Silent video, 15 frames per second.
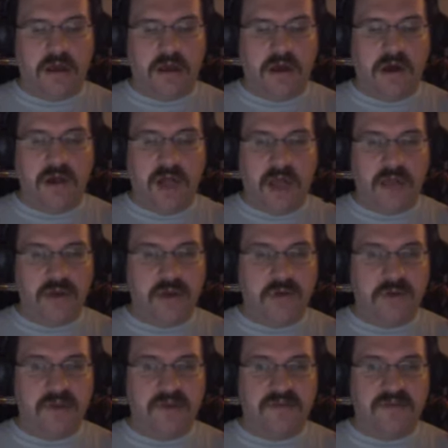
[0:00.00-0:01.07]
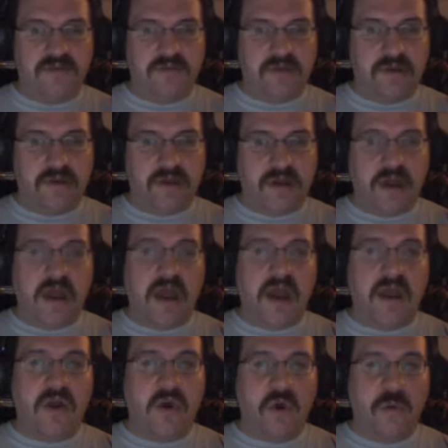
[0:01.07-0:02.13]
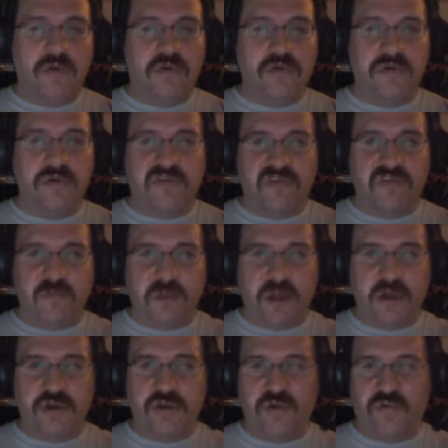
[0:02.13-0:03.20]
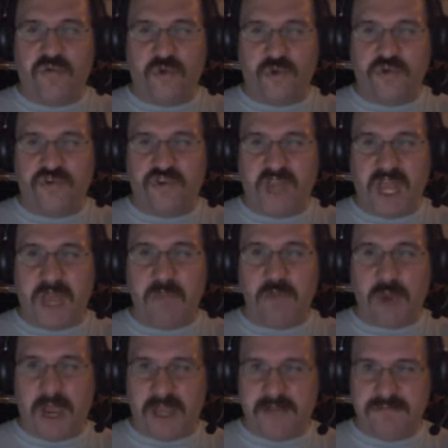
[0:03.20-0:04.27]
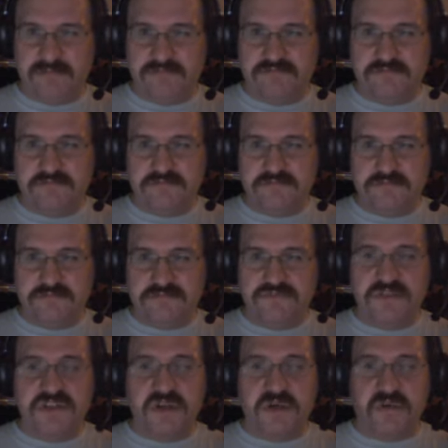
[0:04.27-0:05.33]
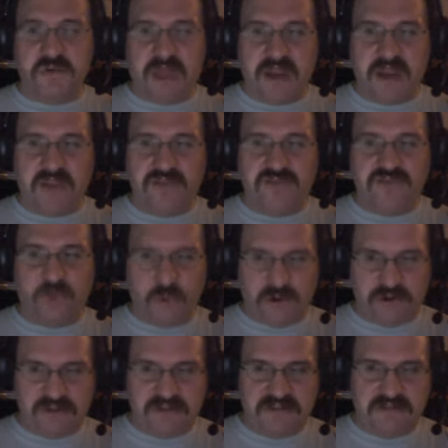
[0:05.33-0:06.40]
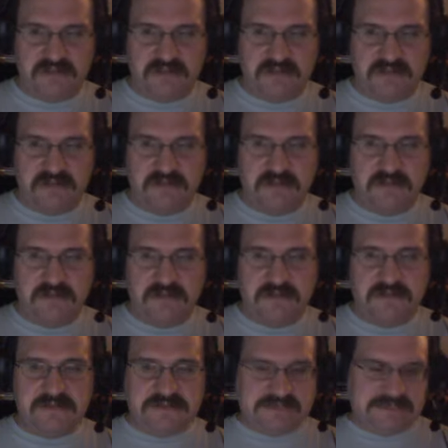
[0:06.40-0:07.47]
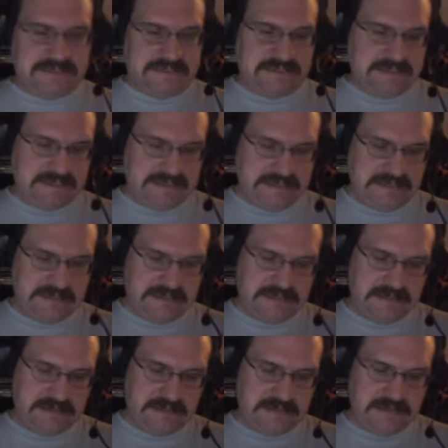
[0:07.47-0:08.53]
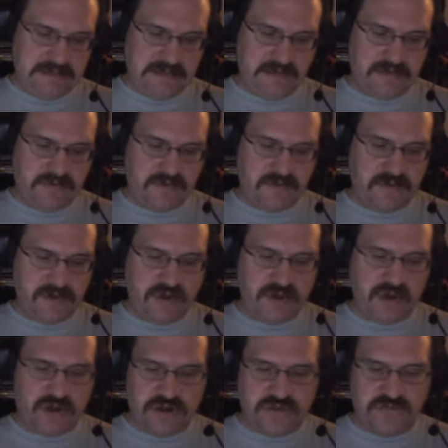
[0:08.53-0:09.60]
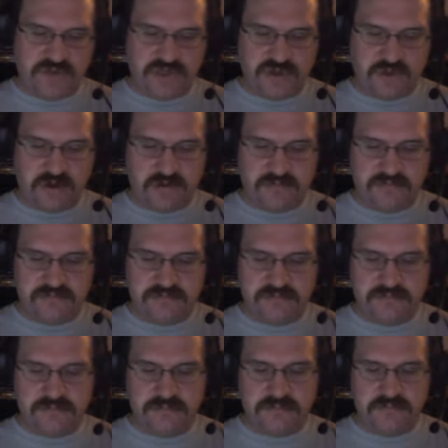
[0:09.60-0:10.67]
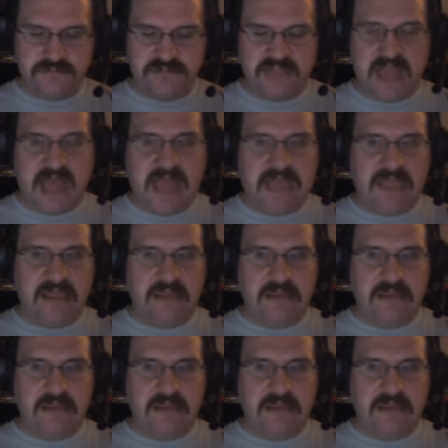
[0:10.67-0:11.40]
All I know is, I hope you can spell your first name right. Tyrannosaurus. Ugh. What are we going to call you for short? Ty?